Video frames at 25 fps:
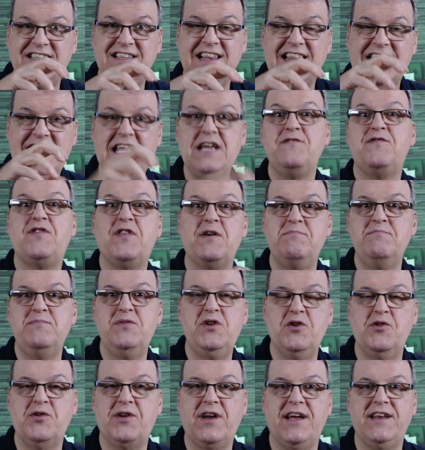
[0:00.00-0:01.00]
leave them
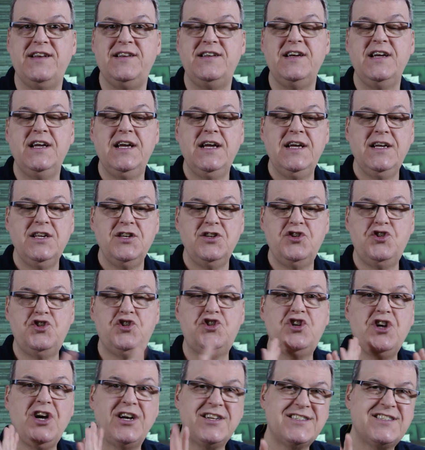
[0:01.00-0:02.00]
muted
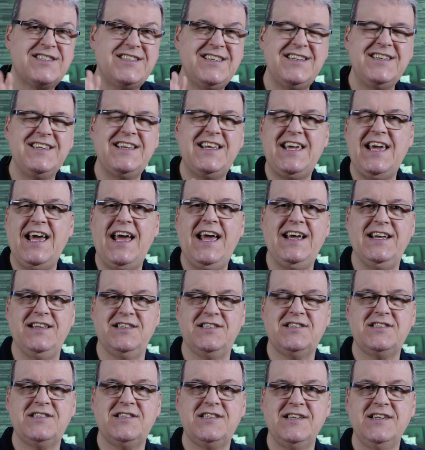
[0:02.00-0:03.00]
just in
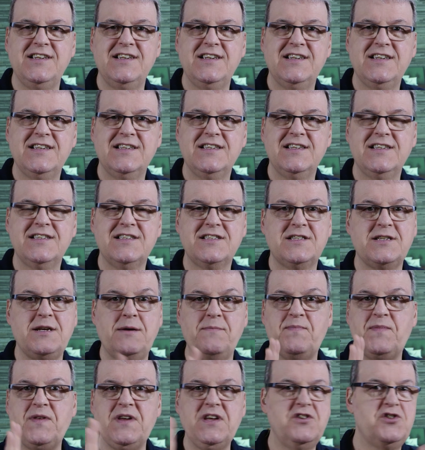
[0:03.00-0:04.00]
case
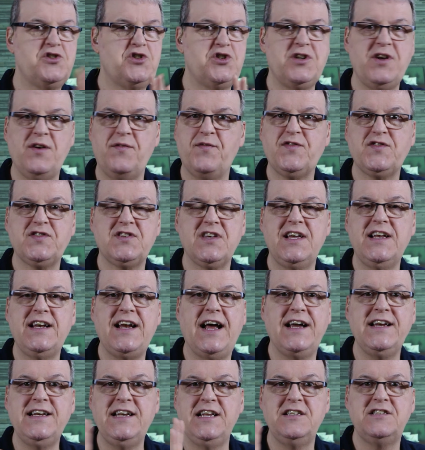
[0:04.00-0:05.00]
something shifts and
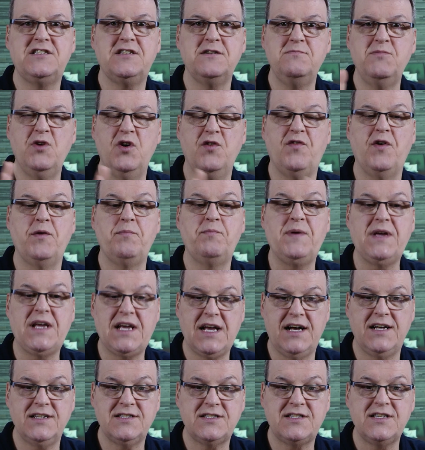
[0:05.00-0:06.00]
I need to move it,
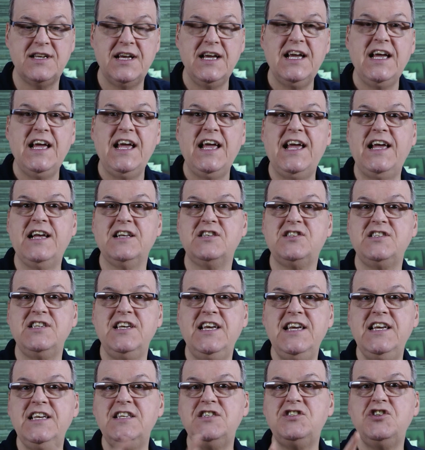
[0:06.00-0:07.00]
because it's
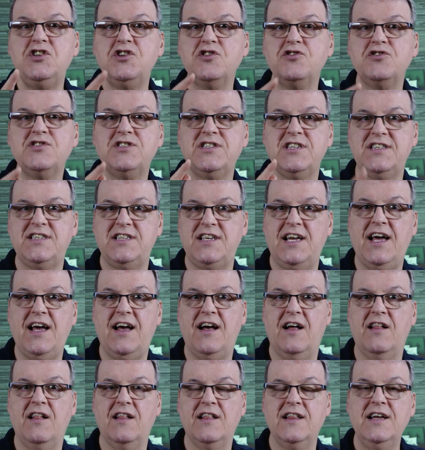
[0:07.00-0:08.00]
easier to
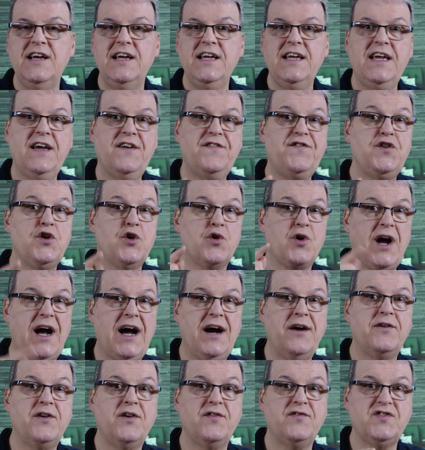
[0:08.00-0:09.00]
tell if you're
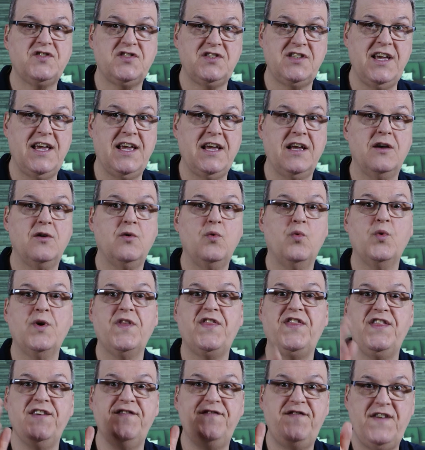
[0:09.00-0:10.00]
out of sync
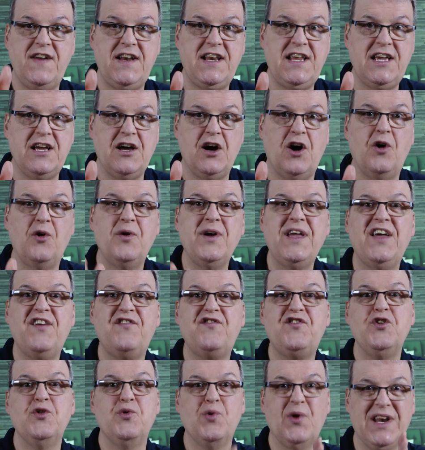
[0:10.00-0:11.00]
with the video
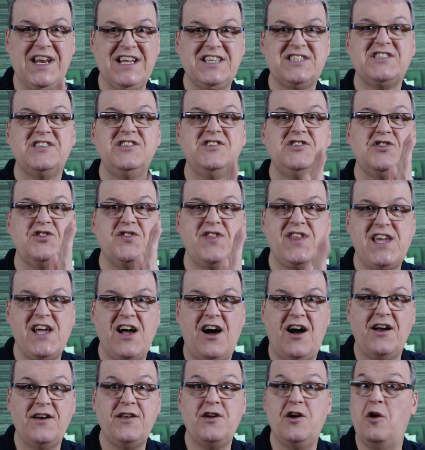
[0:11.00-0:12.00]
if you listen to the
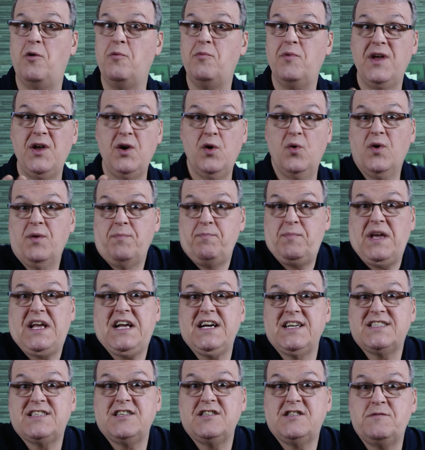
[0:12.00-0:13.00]
audio,
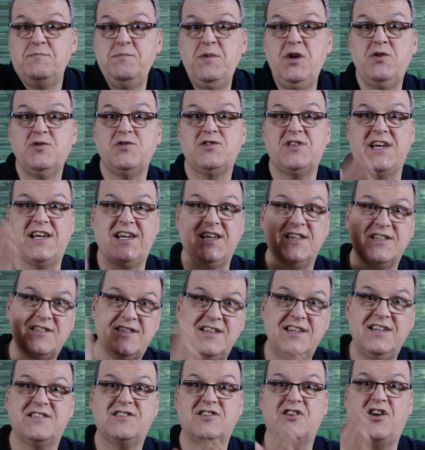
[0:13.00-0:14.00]
because it's music.
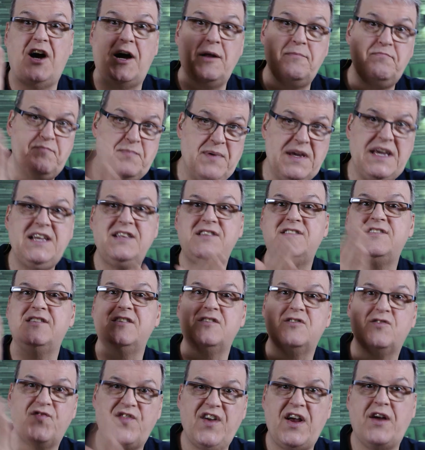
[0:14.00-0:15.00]
It's got beats.
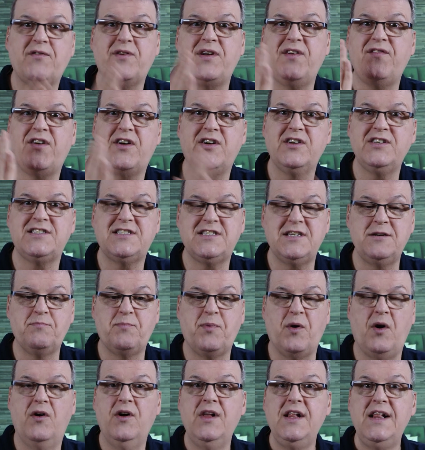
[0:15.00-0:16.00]
It's very, very
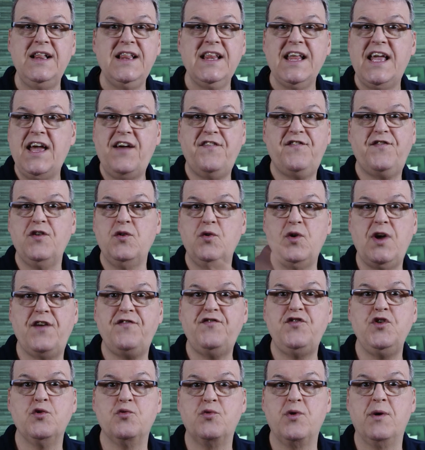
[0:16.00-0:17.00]
simple.
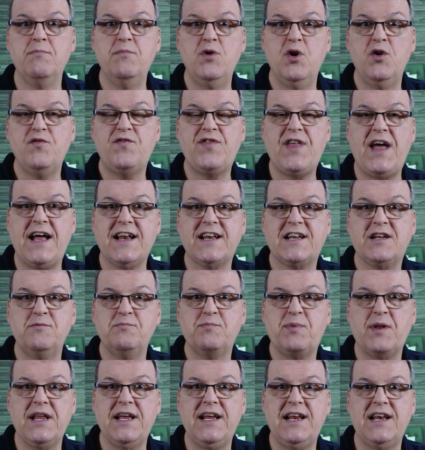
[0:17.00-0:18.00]
If you remove that
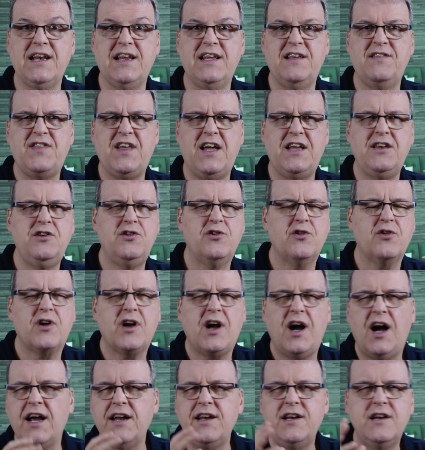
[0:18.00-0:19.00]
completely, then you're
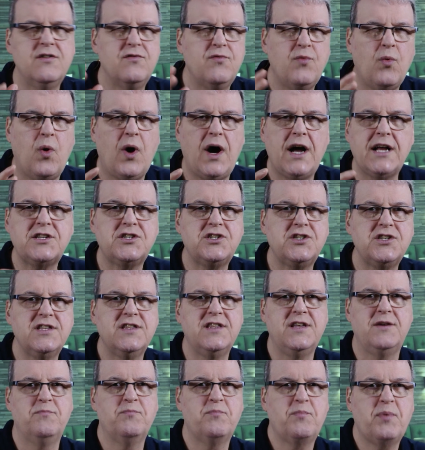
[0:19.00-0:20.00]
kind of
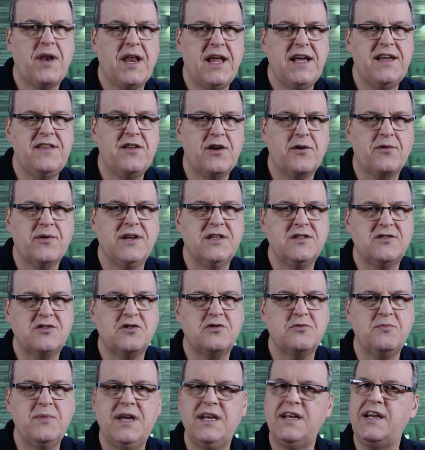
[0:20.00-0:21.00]
watching them play their
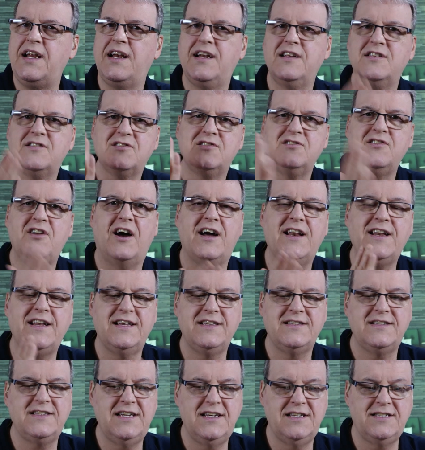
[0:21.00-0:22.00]
instrument and it's not
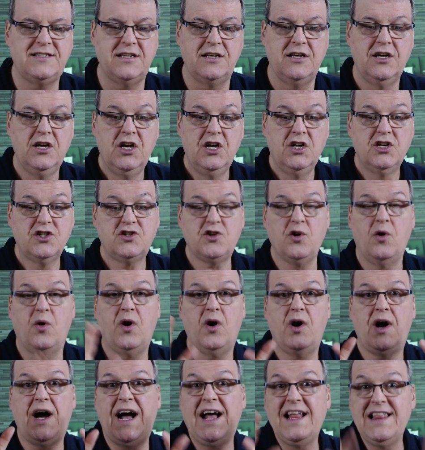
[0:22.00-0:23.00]
as easy.
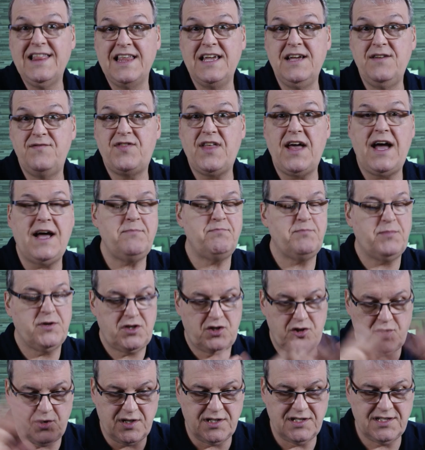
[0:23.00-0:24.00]
So I leave that,
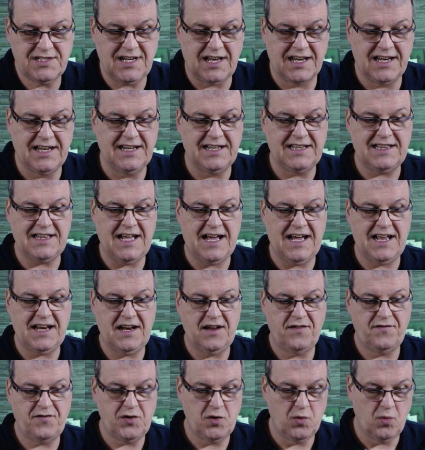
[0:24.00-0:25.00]
but you can delete that
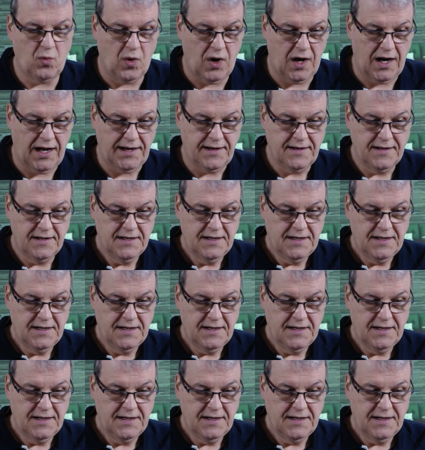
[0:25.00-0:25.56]
if you want.